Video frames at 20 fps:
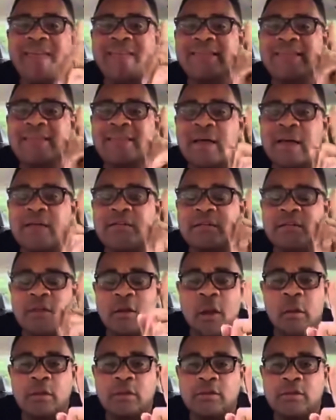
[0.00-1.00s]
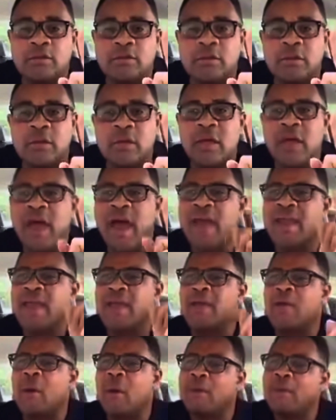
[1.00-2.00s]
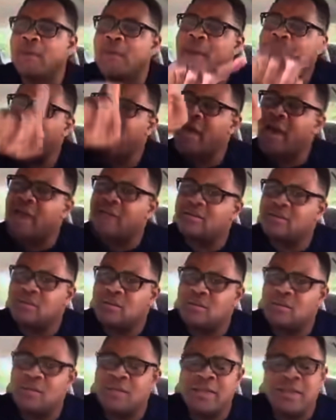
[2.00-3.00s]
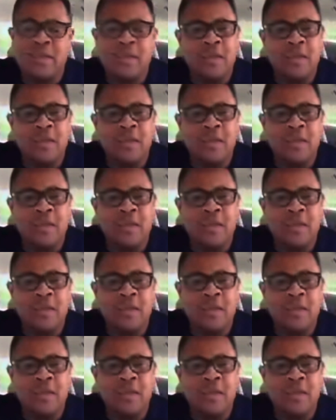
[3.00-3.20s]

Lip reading: $80,000, and I compare that with the